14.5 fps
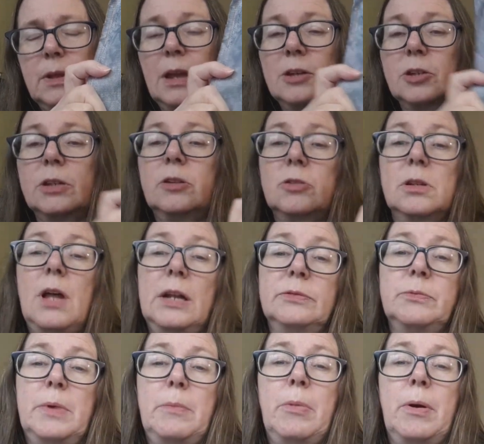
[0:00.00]
Actually, there's a lot of
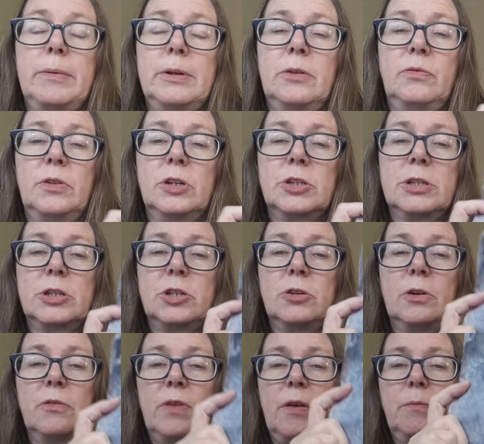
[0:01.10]
them I probably could finish this
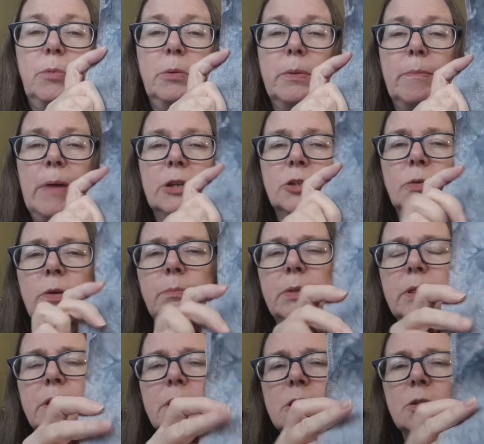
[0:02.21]
year if I put my mind to it.
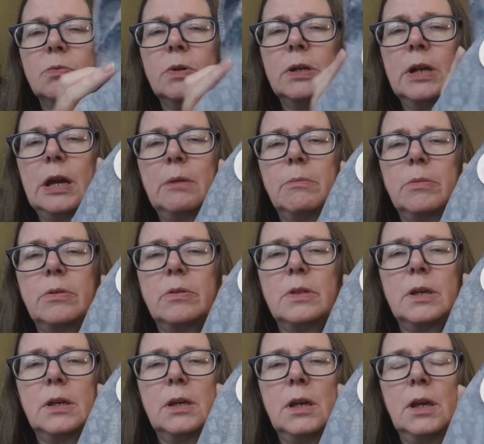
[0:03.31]
But this one, I'm
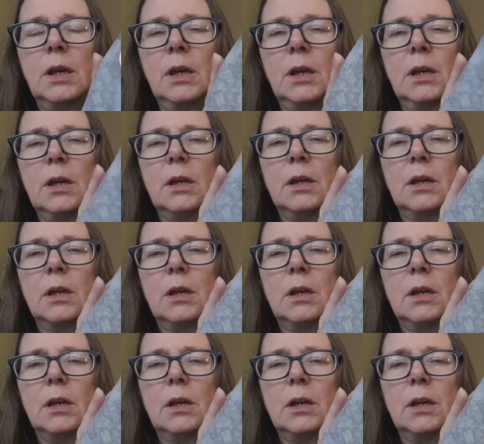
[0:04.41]
thinking